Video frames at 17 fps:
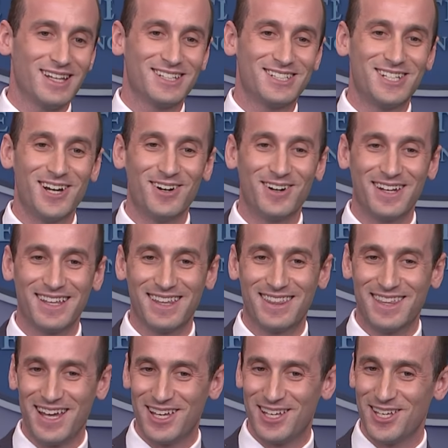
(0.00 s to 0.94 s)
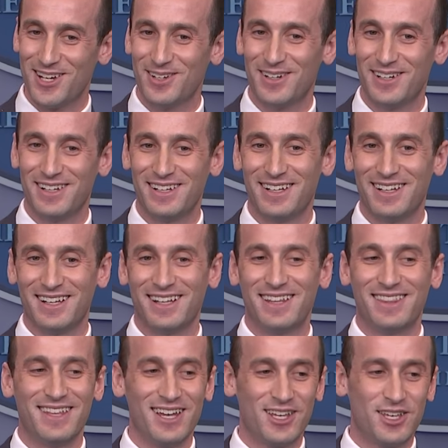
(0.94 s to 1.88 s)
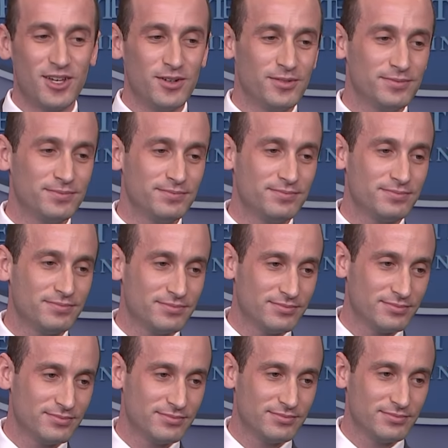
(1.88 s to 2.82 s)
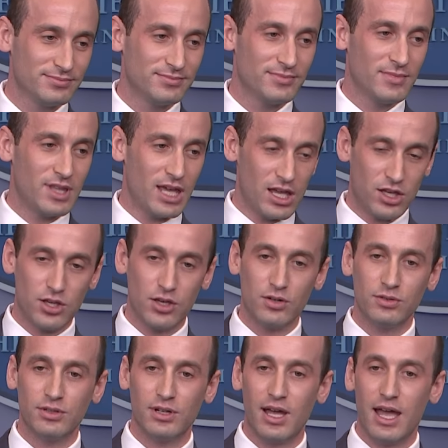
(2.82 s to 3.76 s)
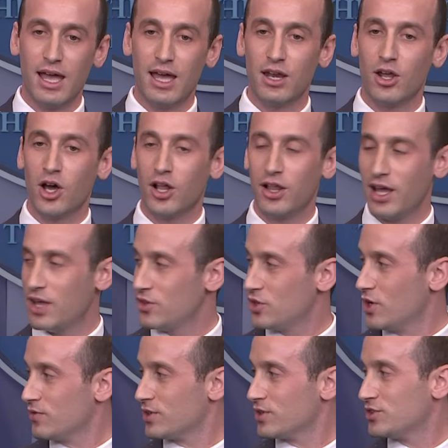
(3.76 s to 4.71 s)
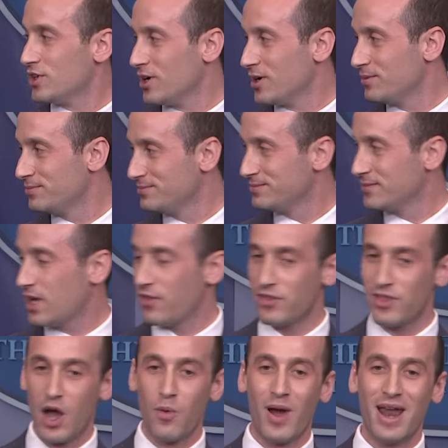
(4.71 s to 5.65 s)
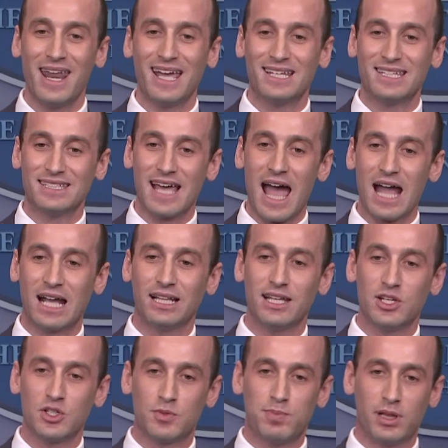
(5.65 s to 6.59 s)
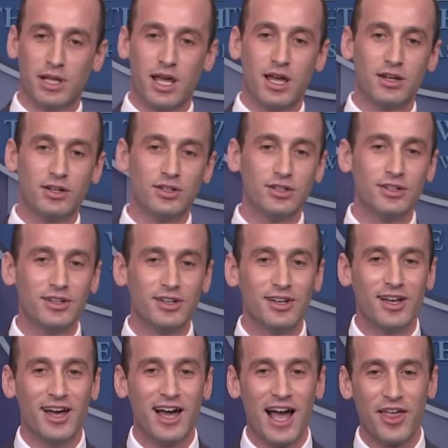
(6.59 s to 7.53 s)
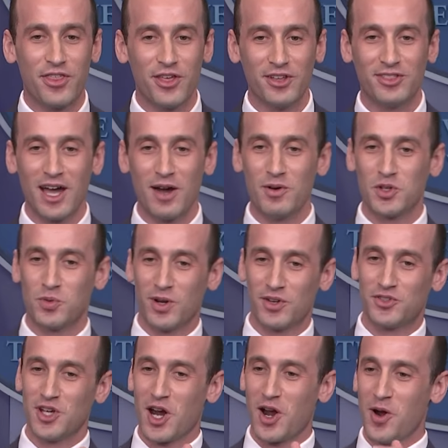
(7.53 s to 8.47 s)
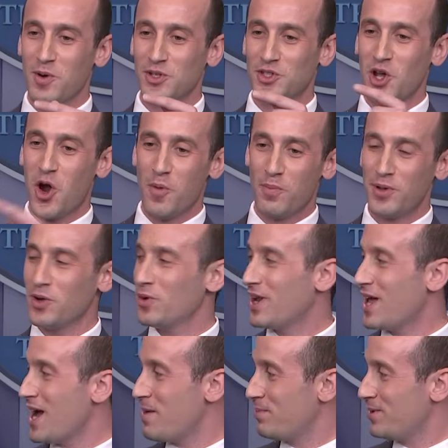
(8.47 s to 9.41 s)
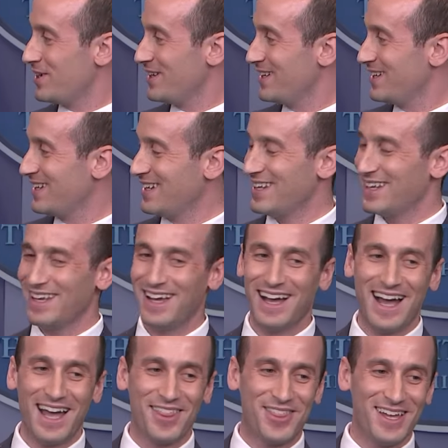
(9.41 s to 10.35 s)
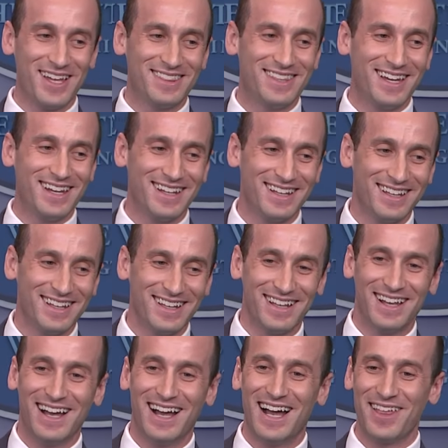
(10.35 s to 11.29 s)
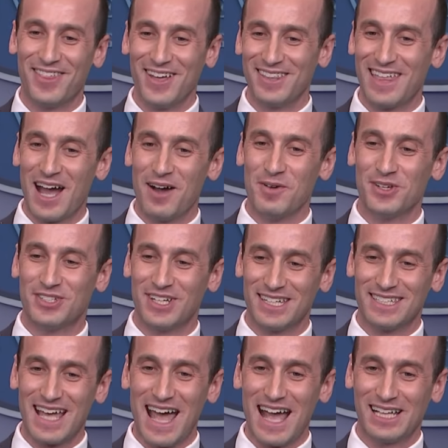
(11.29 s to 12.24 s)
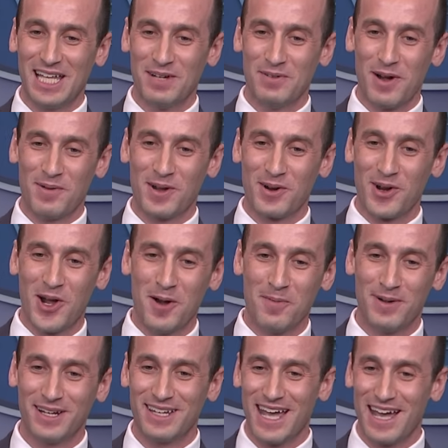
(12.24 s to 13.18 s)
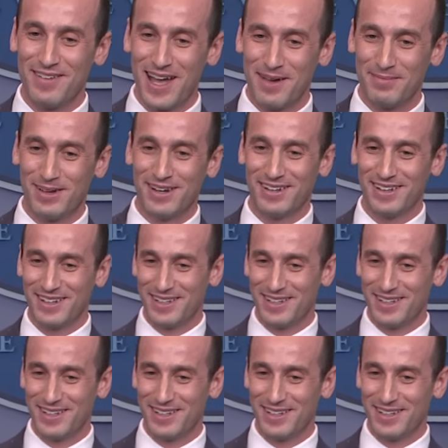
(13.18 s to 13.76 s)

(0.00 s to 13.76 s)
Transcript: So thank you, thank you, thank you, and I'll hand it over to Sarah. I think that went exactly as planned. I think that was what Sarah was hoping would happen. I think that I think that was exactly what we were hoping to have happen.